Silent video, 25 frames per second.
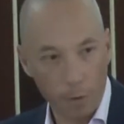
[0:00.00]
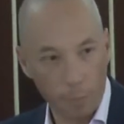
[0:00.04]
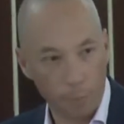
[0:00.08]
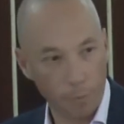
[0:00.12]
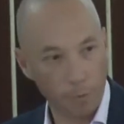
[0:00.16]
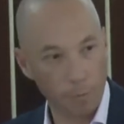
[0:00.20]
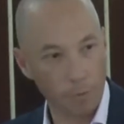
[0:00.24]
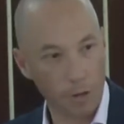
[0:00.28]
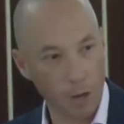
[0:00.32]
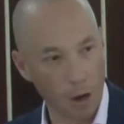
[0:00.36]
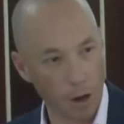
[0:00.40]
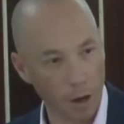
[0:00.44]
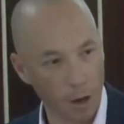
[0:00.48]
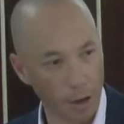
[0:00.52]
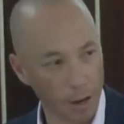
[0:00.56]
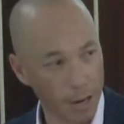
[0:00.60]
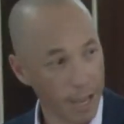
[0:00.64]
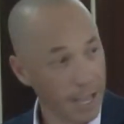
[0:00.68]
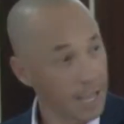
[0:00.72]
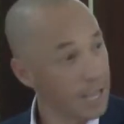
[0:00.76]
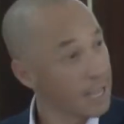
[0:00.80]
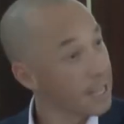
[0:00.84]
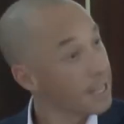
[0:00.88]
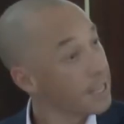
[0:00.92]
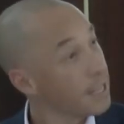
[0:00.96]
from God
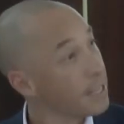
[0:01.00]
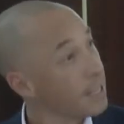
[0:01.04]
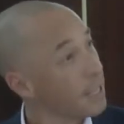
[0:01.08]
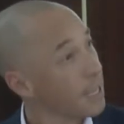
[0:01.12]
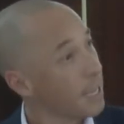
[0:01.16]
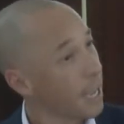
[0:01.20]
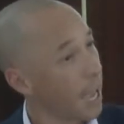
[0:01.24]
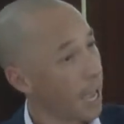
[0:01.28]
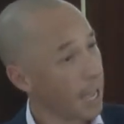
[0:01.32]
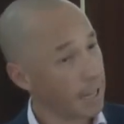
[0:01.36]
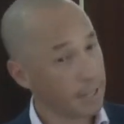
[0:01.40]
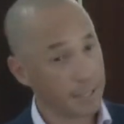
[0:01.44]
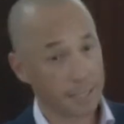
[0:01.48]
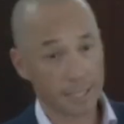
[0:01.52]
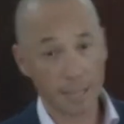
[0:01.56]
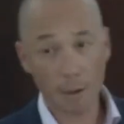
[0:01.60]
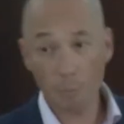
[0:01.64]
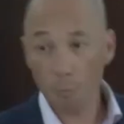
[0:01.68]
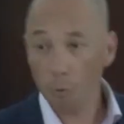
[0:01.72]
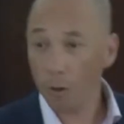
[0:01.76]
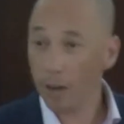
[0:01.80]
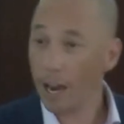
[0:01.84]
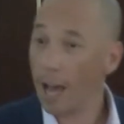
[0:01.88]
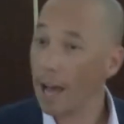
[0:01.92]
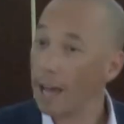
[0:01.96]
and
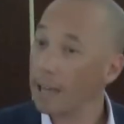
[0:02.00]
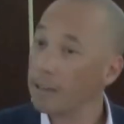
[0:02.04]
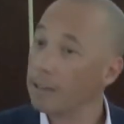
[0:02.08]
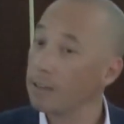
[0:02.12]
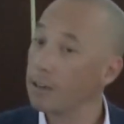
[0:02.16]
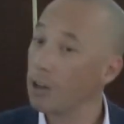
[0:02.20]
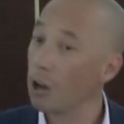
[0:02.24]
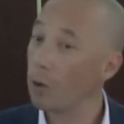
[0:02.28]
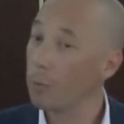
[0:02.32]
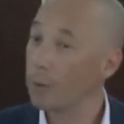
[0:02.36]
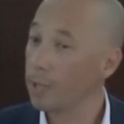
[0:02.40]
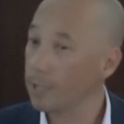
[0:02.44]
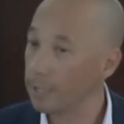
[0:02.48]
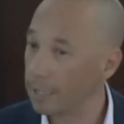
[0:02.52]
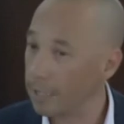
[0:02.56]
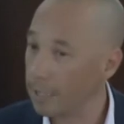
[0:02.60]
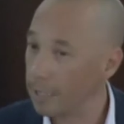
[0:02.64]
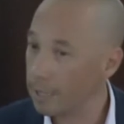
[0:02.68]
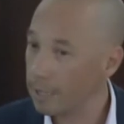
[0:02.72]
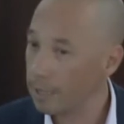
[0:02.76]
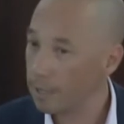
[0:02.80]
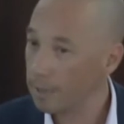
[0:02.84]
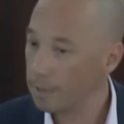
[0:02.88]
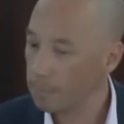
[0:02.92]
somewhat unknowingly